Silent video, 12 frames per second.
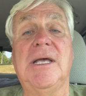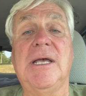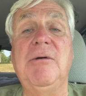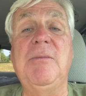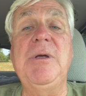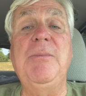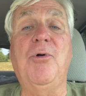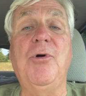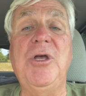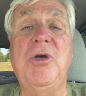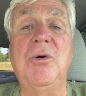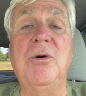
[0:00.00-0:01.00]
It would be
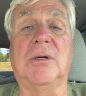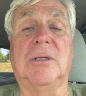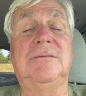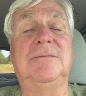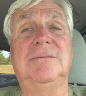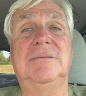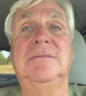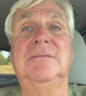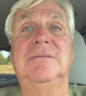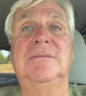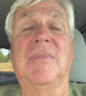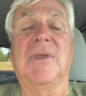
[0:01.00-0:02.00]
pretty cool
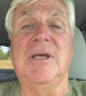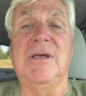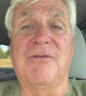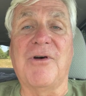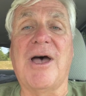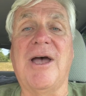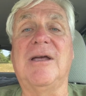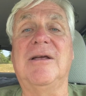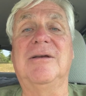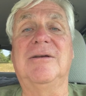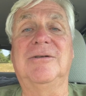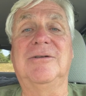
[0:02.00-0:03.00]
if I
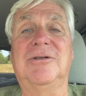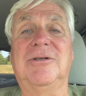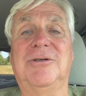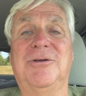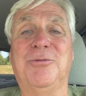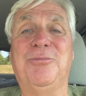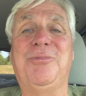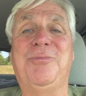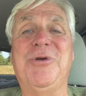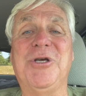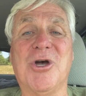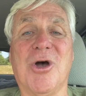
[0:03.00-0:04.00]
could
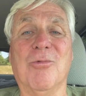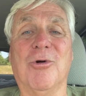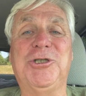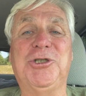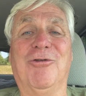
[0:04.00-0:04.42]
become rich